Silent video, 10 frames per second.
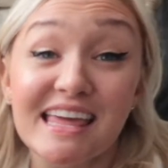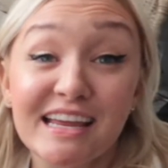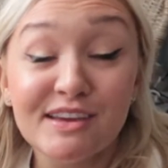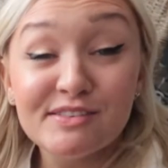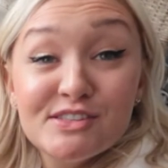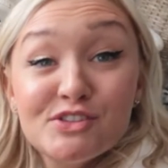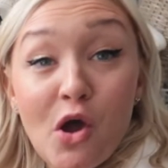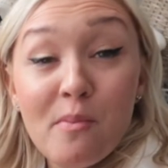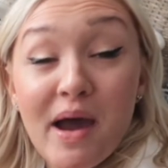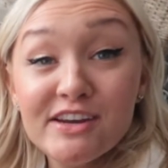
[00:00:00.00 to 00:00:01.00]
thank you
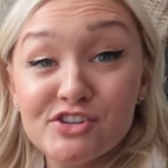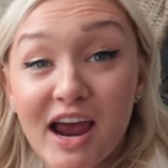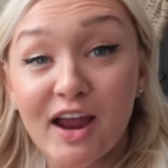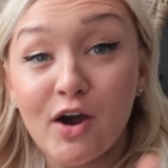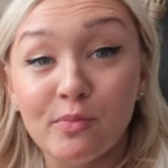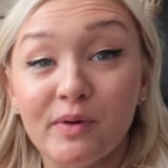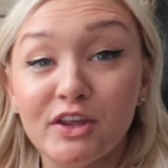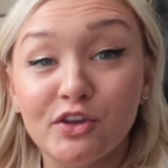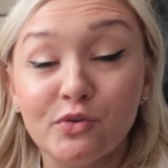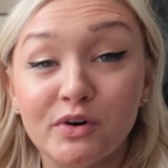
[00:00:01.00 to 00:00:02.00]
so much. I hope
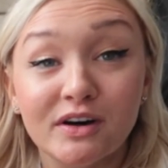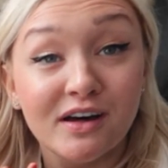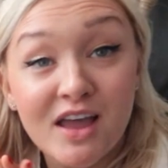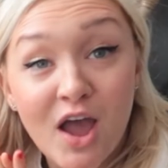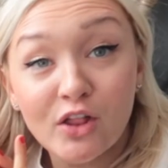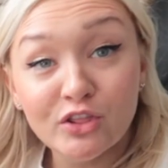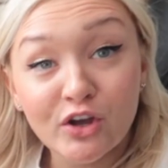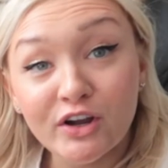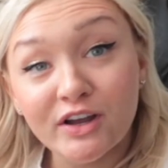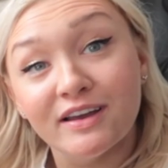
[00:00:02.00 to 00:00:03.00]
you will
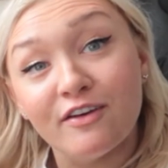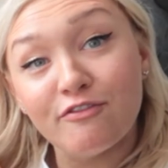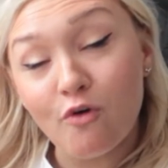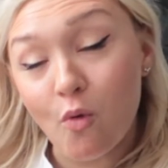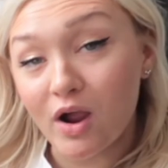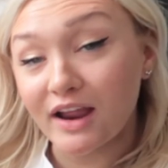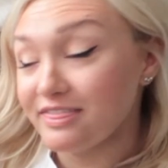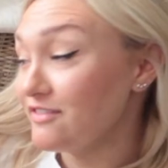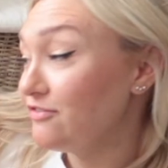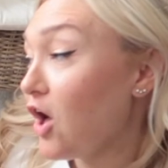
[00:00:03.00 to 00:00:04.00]
look for
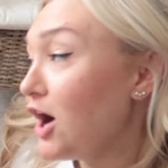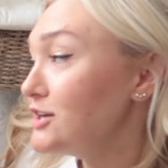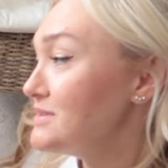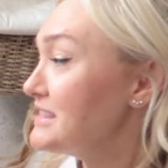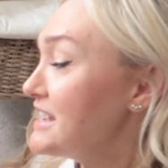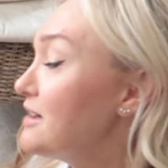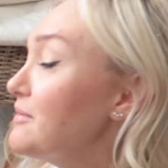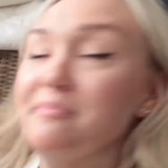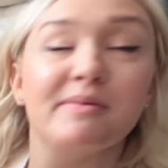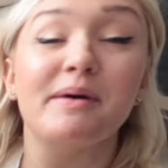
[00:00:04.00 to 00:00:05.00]
the vlogs when they come
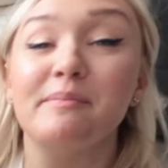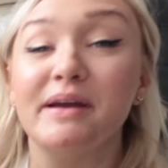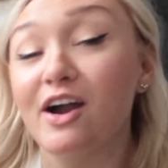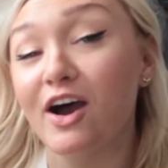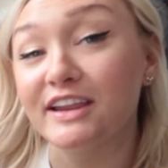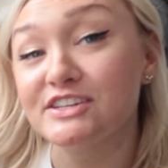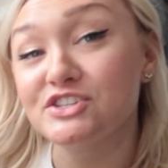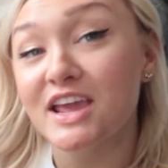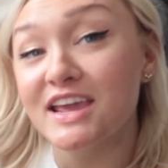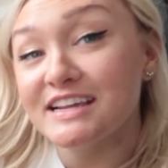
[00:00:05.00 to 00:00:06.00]
up about my
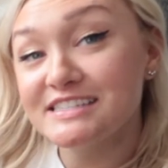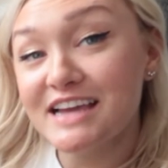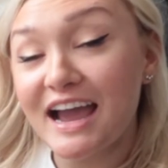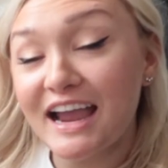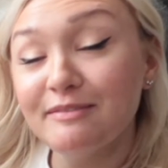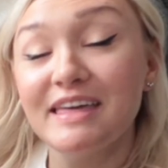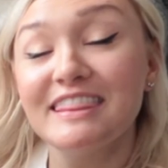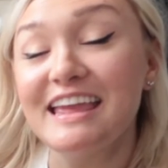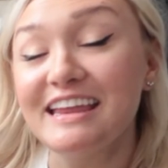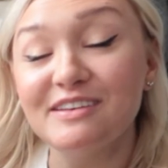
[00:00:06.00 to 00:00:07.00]
cottage time.
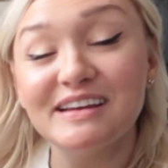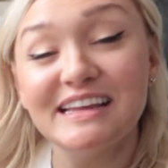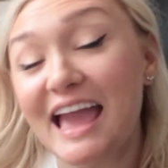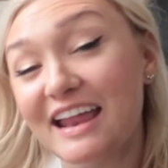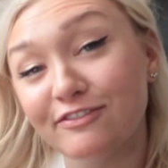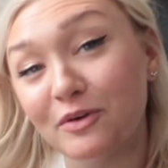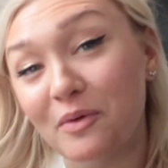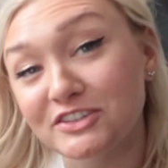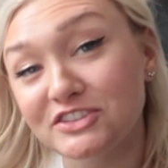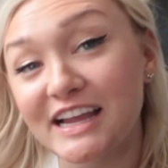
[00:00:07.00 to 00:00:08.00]
Thank you again for
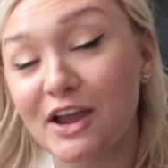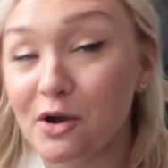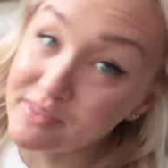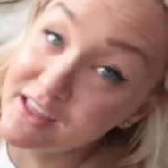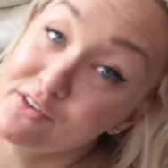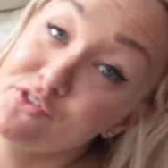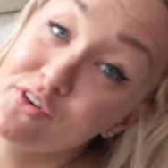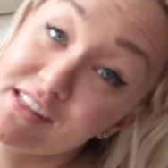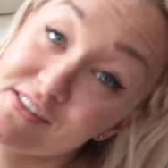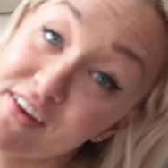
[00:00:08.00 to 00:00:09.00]
watching. I hope that you
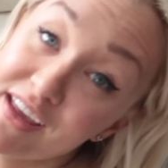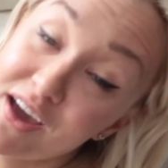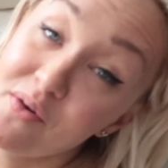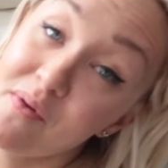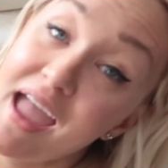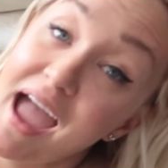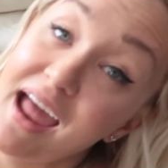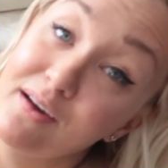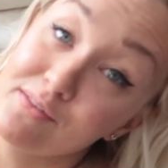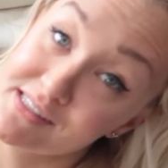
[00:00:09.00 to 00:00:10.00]
enjoy this video,
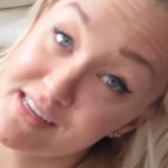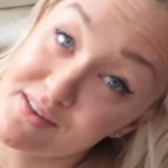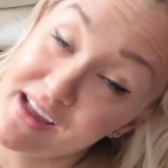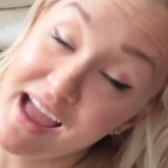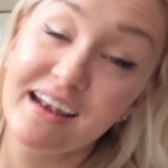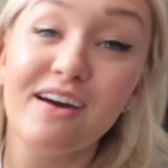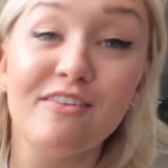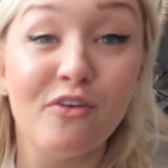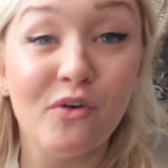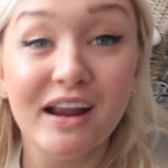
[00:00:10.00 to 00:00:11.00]
and I will see you again
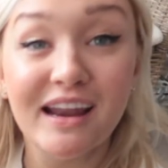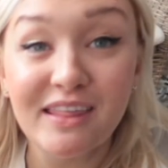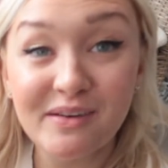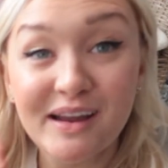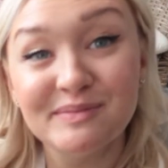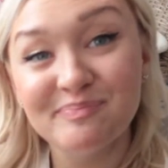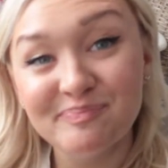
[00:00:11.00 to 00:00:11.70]
for another one.